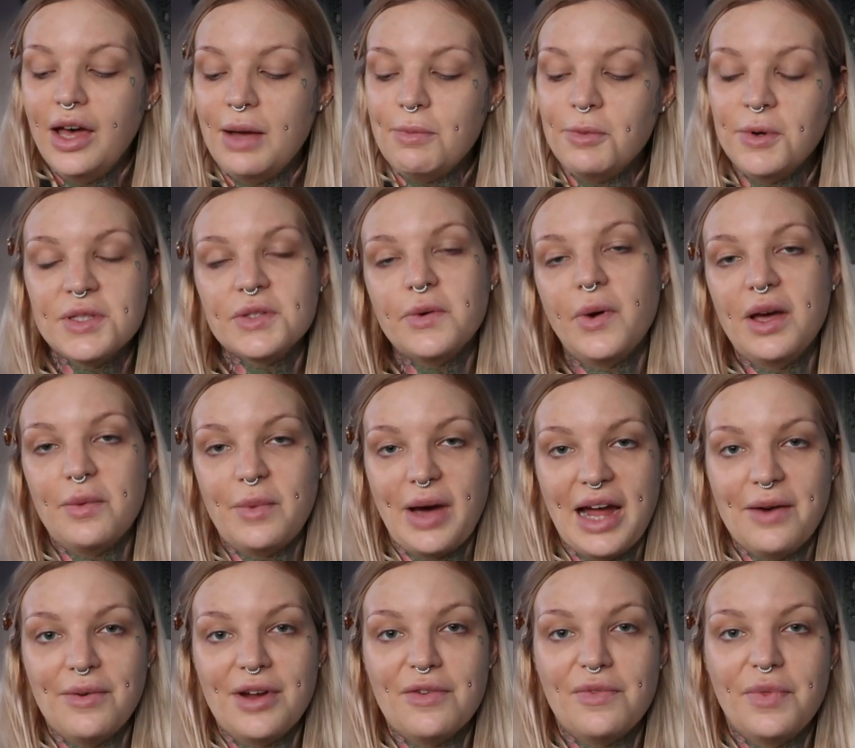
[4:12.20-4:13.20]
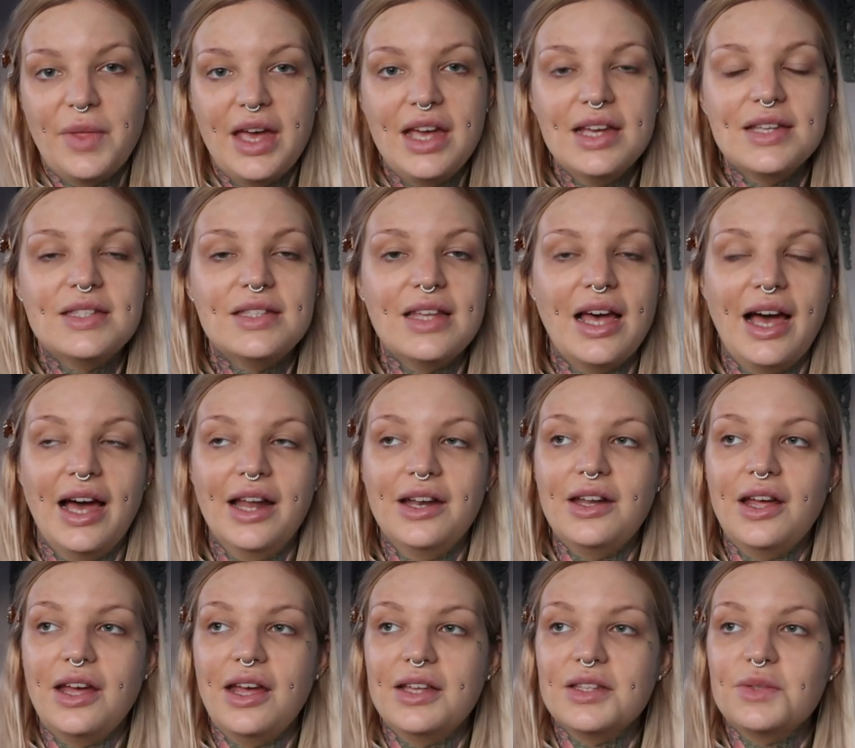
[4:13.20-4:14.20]
I'm always quite wary of this,
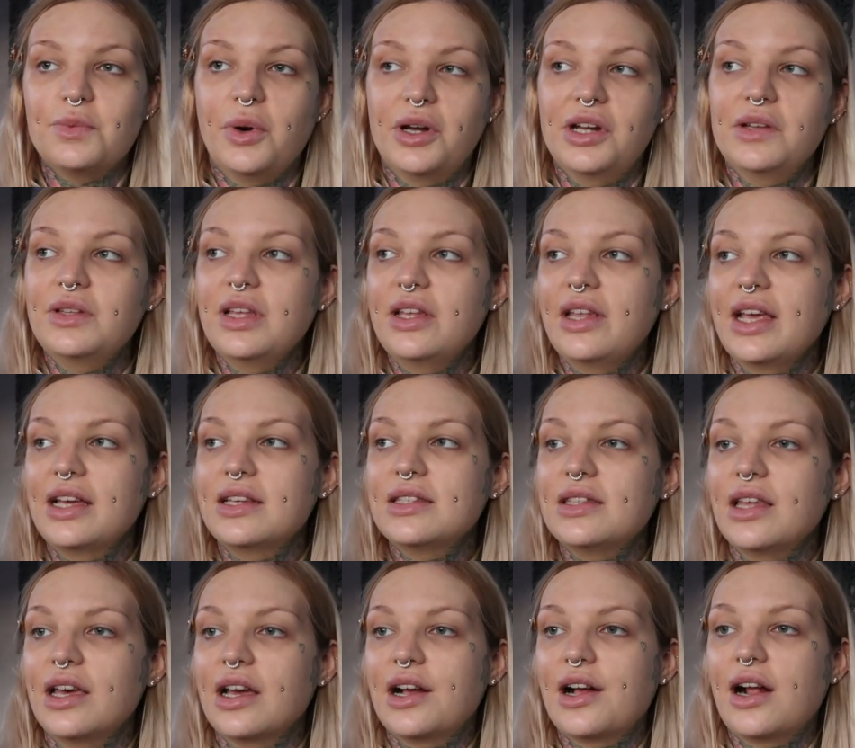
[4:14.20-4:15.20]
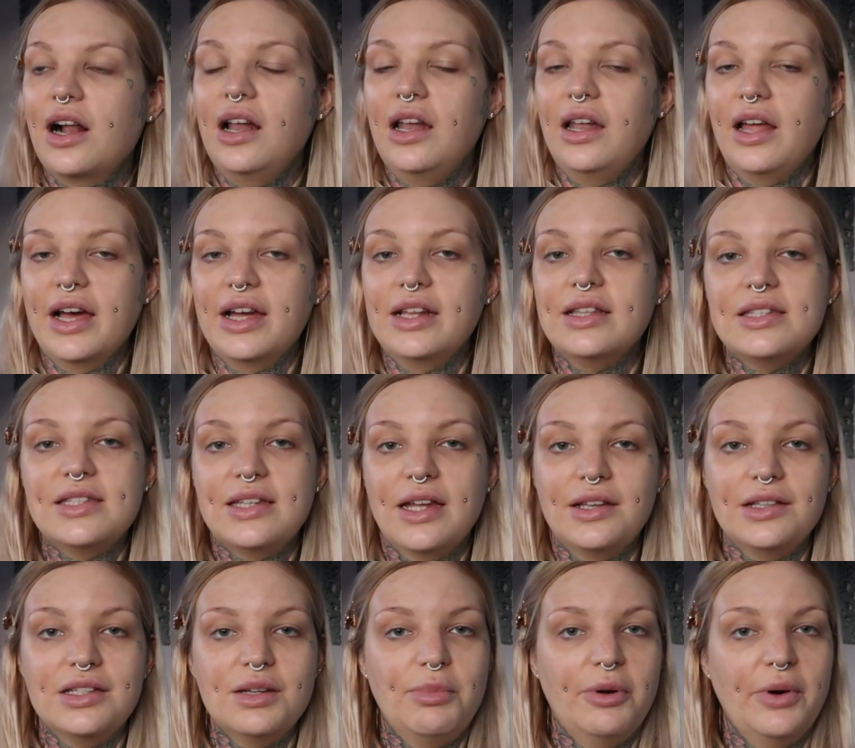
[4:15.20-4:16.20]
and it's one of the things that clients
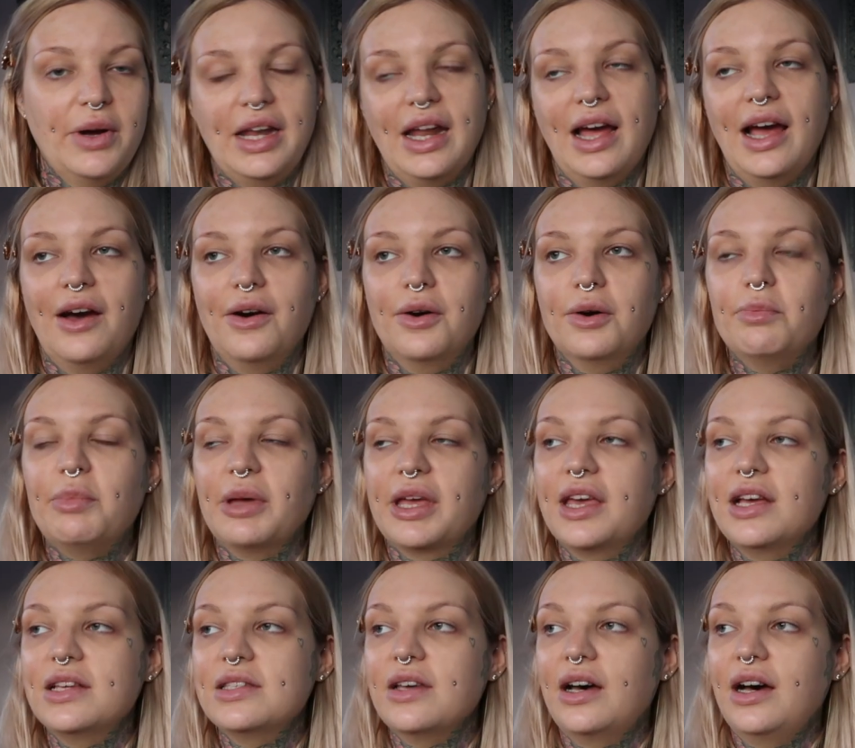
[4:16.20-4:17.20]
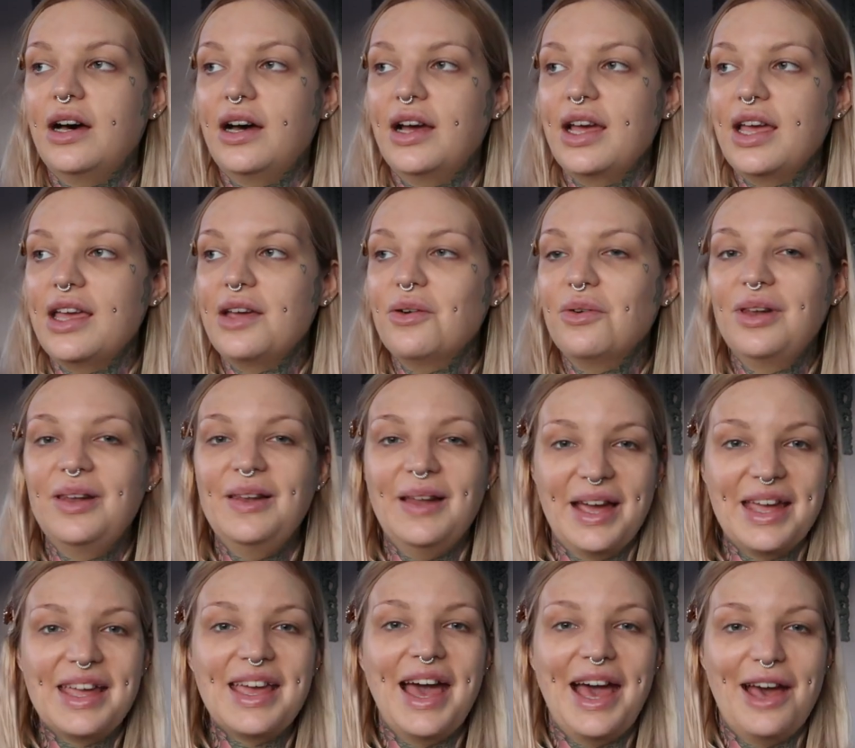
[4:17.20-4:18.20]
tend to point out, because I
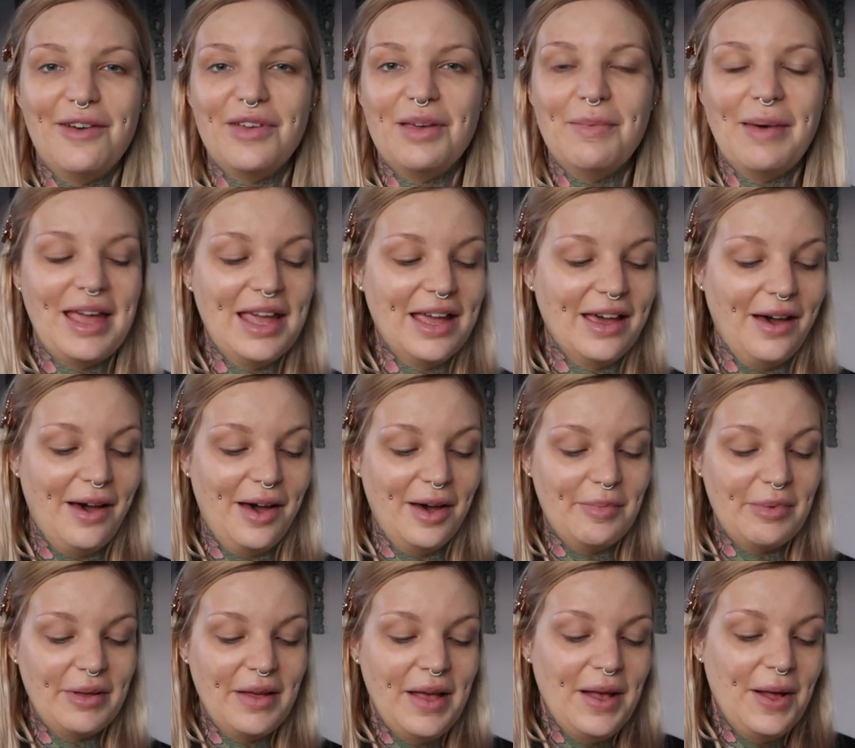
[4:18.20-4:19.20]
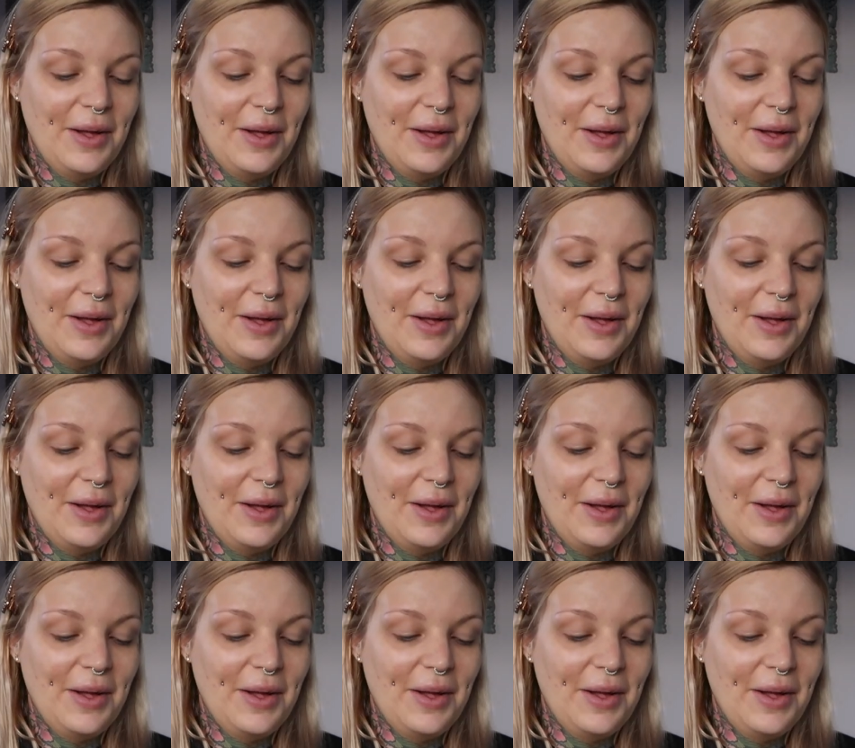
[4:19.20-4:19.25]
like a heavy makeup.